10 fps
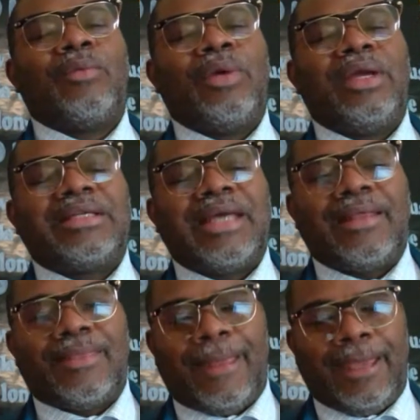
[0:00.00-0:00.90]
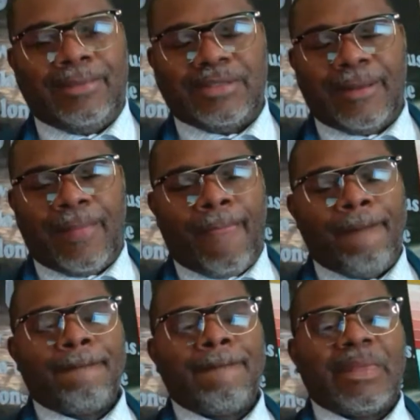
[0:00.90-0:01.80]
we, we take things
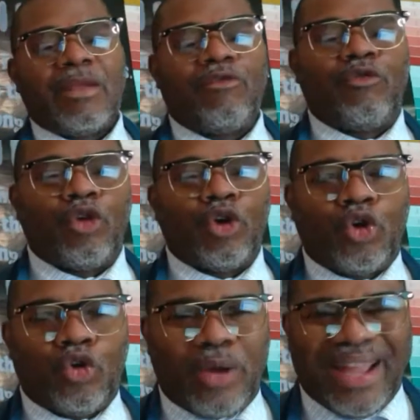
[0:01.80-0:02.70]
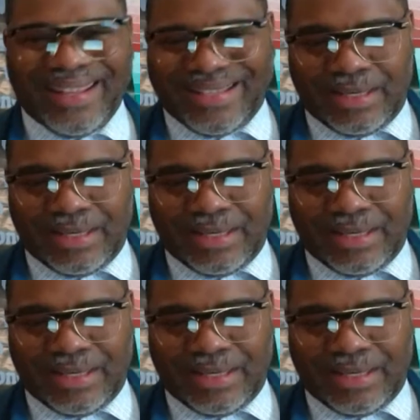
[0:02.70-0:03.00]
for granted.